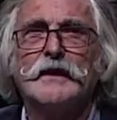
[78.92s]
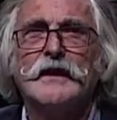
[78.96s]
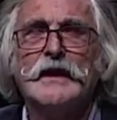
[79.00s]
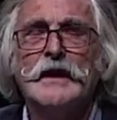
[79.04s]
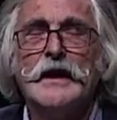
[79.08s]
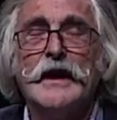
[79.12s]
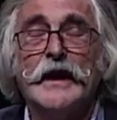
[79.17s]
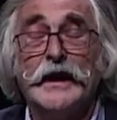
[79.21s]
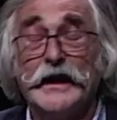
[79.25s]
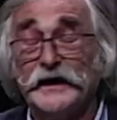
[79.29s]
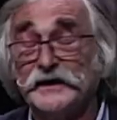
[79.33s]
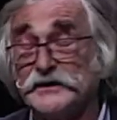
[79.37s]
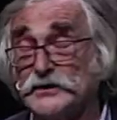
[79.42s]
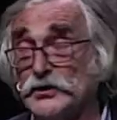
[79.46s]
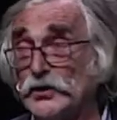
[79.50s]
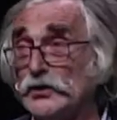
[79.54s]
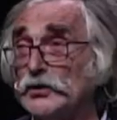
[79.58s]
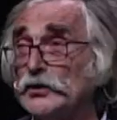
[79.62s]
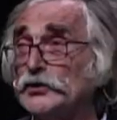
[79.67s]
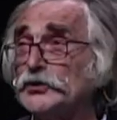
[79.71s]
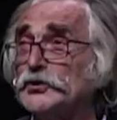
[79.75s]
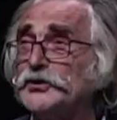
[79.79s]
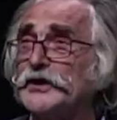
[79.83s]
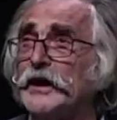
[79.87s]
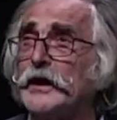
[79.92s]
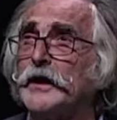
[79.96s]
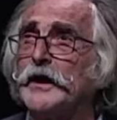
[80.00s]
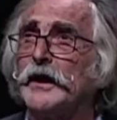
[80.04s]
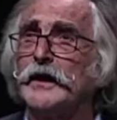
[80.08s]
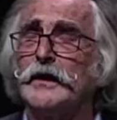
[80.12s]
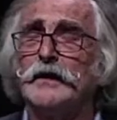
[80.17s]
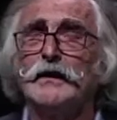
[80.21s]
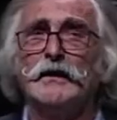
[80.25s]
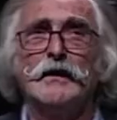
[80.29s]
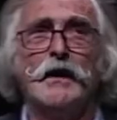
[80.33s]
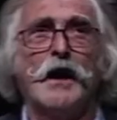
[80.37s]
And so today
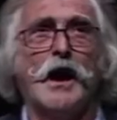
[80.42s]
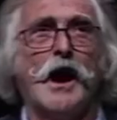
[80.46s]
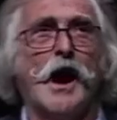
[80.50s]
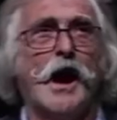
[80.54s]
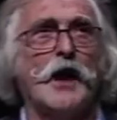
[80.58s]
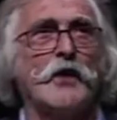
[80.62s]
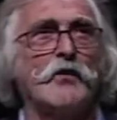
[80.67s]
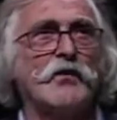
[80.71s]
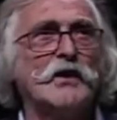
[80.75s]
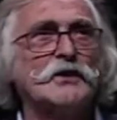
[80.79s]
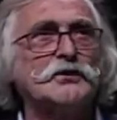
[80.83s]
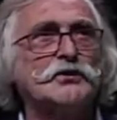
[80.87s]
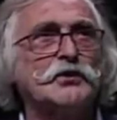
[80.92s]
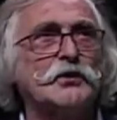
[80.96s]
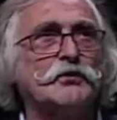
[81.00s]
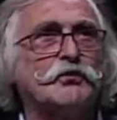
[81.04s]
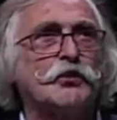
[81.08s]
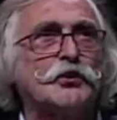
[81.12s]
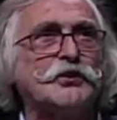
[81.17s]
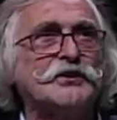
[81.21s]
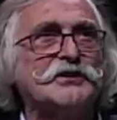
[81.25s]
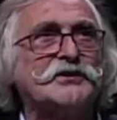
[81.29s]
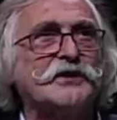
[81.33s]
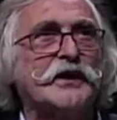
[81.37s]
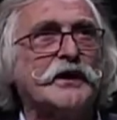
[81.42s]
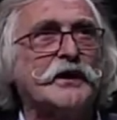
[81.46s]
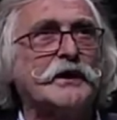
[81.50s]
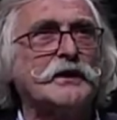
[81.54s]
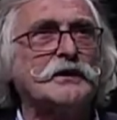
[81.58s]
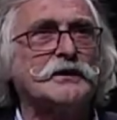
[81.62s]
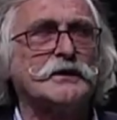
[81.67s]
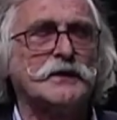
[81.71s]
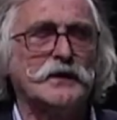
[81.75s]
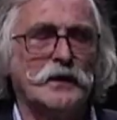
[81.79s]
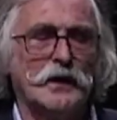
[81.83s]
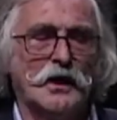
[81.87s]
I want to present
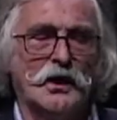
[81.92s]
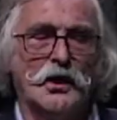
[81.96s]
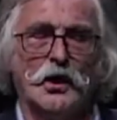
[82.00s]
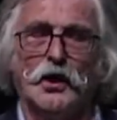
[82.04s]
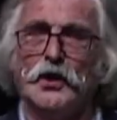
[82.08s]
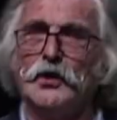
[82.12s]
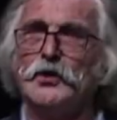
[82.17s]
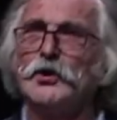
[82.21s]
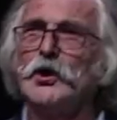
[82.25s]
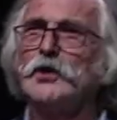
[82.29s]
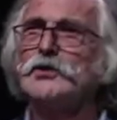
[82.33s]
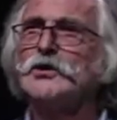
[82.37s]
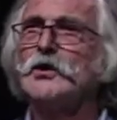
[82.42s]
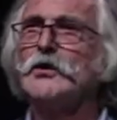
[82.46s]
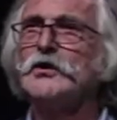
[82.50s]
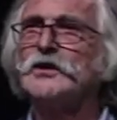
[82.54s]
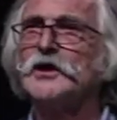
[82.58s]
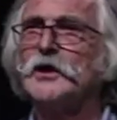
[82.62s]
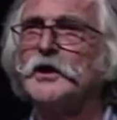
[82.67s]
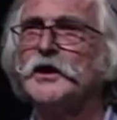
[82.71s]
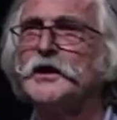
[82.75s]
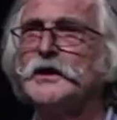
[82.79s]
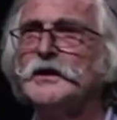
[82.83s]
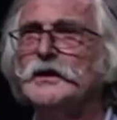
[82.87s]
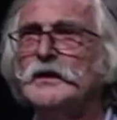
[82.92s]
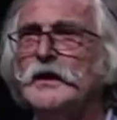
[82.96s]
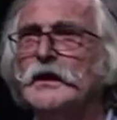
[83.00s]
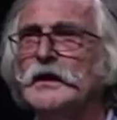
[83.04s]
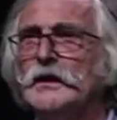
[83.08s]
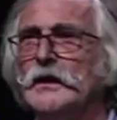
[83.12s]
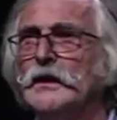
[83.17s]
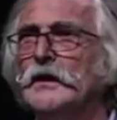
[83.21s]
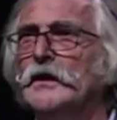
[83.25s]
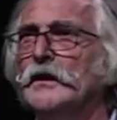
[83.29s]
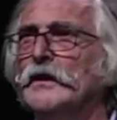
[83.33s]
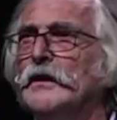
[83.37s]
not only
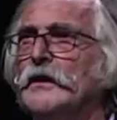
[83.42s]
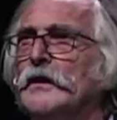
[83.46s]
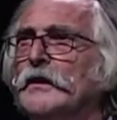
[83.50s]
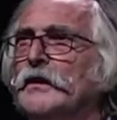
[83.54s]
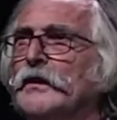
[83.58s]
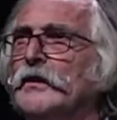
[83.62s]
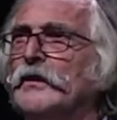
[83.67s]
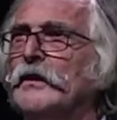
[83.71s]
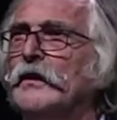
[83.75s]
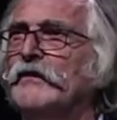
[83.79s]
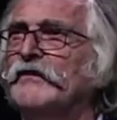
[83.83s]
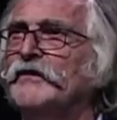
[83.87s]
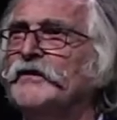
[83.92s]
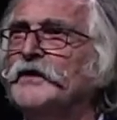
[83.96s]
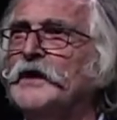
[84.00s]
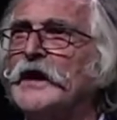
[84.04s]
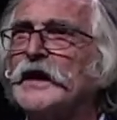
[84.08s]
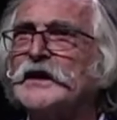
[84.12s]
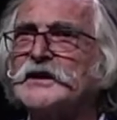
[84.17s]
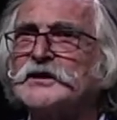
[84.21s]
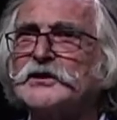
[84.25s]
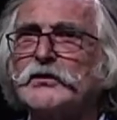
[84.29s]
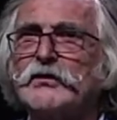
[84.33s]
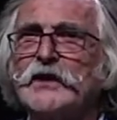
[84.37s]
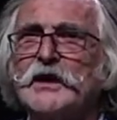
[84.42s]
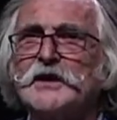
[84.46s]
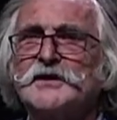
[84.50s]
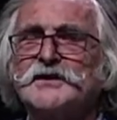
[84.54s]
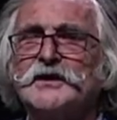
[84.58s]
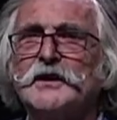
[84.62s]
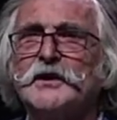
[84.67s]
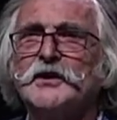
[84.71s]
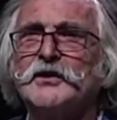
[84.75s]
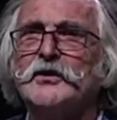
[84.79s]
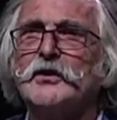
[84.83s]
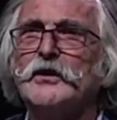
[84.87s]
the
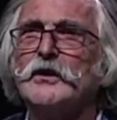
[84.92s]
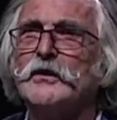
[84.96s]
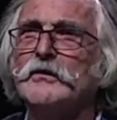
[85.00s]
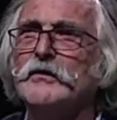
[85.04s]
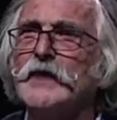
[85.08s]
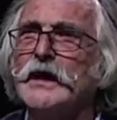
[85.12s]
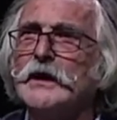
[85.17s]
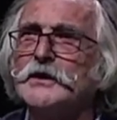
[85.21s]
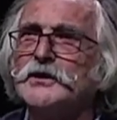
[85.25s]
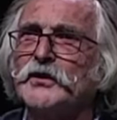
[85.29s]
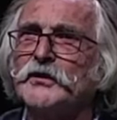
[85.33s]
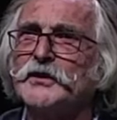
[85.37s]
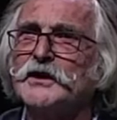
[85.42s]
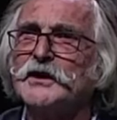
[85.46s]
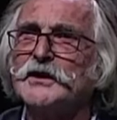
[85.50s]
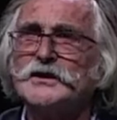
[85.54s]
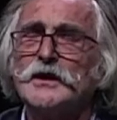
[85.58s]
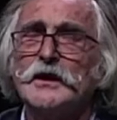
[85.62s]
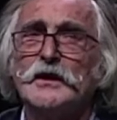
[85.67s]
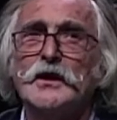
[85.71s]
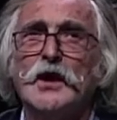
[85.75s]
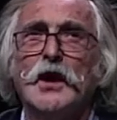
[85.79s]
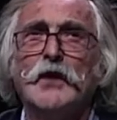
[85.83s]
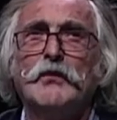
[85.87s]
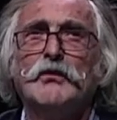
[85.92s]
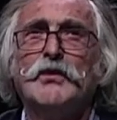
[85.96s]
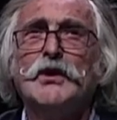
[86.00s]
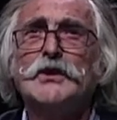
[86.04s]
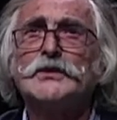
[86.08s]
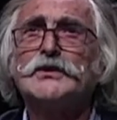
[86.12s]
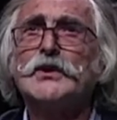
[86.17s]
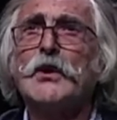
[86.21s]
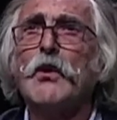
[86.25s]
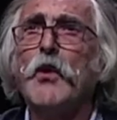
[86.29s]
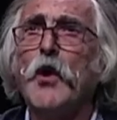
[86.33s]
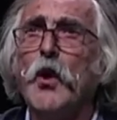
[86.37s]
extracellular matrix, but
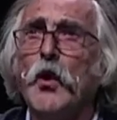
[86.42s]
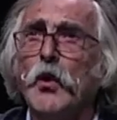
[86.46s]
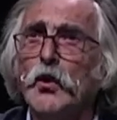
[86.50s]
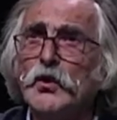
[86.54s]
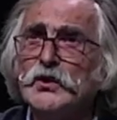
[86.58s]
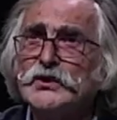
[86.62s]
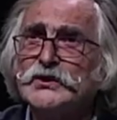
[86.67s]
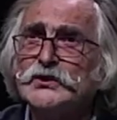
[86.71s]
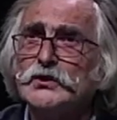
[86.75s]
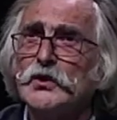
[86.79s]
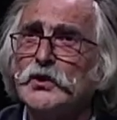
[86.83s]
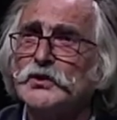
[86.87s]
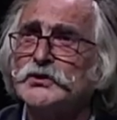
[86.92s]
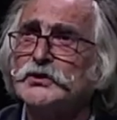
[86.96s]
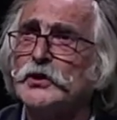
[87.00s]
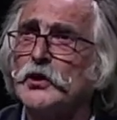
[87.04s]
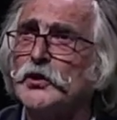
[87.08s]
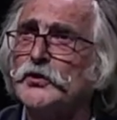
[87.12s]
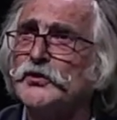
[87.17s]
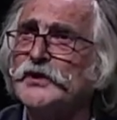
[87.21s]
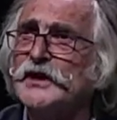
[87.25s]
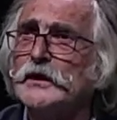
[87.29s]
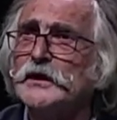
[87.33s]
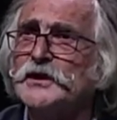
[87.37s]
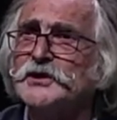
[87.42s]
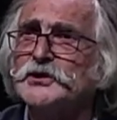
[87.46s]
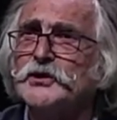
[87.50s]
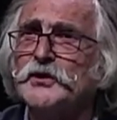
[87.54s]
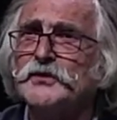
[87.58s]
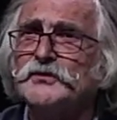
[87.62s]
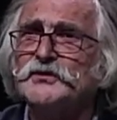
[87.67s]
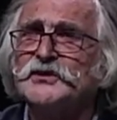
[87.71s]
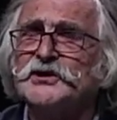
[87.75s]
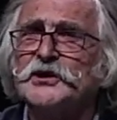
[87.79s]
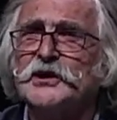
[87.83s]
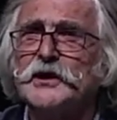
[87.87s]
also the
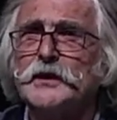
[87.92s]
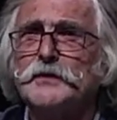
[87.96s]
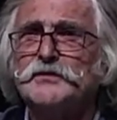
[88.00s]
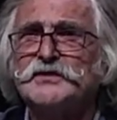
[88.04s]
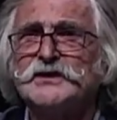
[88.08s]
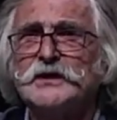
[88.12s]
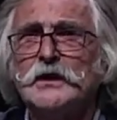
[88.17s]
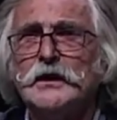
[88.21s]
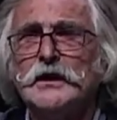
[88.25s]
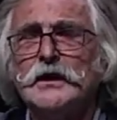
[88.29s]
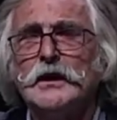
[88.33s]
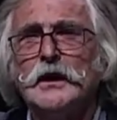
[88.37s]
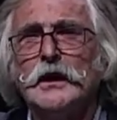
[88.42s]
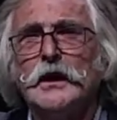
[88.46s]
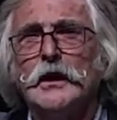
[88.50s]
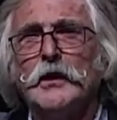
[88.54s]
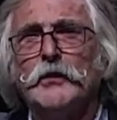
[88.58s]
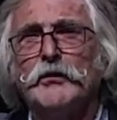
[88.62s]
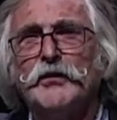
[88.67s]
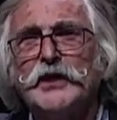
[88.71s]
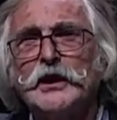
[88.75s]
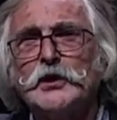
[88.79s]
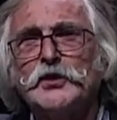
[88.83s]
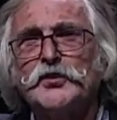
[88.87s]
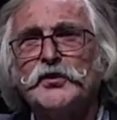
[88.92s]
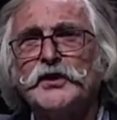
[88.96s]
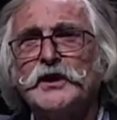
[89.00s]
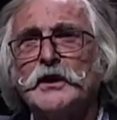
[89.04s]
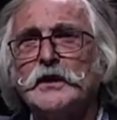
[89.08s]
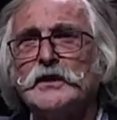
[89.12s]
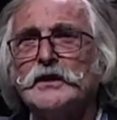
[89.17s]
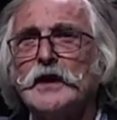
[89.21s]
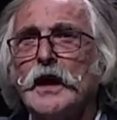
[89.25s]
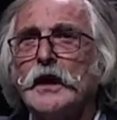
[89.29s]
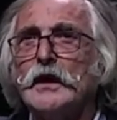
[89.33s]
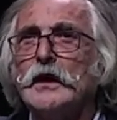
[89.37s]
relationships between
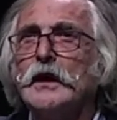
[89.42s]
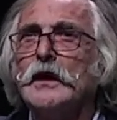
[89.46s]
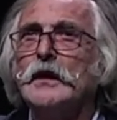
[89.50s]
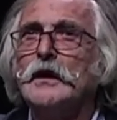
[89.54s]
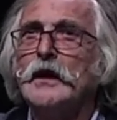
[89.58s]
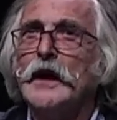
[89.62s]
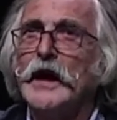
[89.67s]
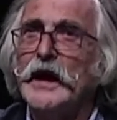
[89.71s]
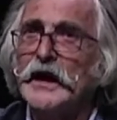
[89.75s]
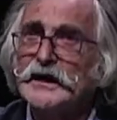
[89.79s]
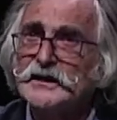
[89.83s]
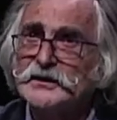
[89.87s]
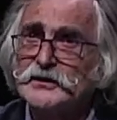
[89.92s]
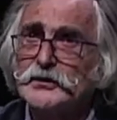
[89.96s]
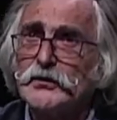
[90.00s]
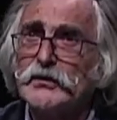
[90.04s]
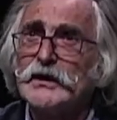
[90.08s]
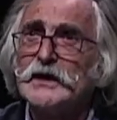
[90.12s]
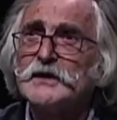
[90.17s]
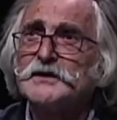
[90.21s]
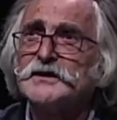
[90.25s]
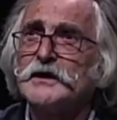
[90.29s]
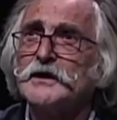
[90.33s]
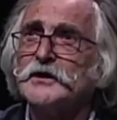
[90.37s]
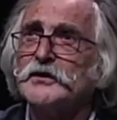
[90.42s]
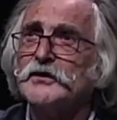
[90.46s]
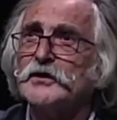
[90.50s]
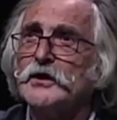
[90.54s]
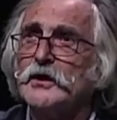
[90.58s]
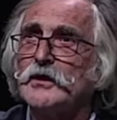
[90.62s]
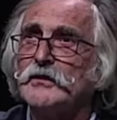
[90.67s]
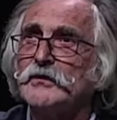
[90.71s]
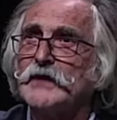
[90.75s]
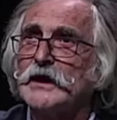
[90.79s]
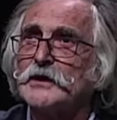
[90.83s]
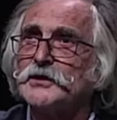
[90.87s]
extracellular
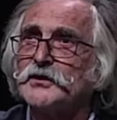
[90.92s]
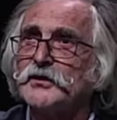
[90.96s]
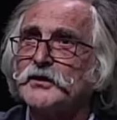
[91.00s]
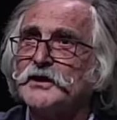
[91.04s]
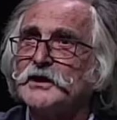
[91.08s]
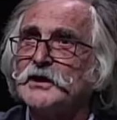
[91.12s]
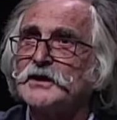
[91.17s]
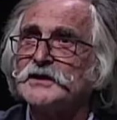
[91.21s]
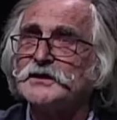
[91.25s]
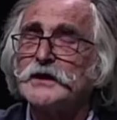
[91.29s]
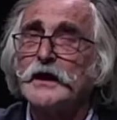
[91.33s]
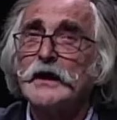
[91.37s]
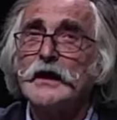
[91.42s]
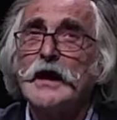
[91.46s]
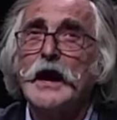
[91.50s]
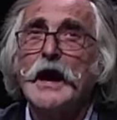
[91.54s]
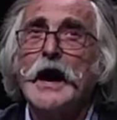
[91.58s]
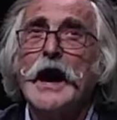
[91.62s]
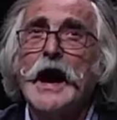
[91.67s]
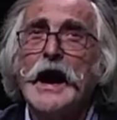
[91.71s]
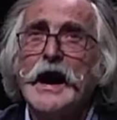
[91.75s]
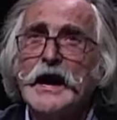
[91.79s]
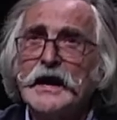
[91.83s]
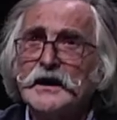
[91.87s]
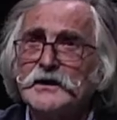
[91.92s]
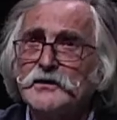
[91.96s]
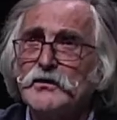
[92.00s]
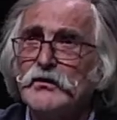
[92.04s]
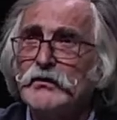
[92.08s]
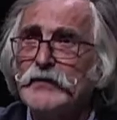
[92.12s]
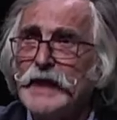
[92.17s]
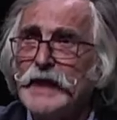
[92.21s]
matrix and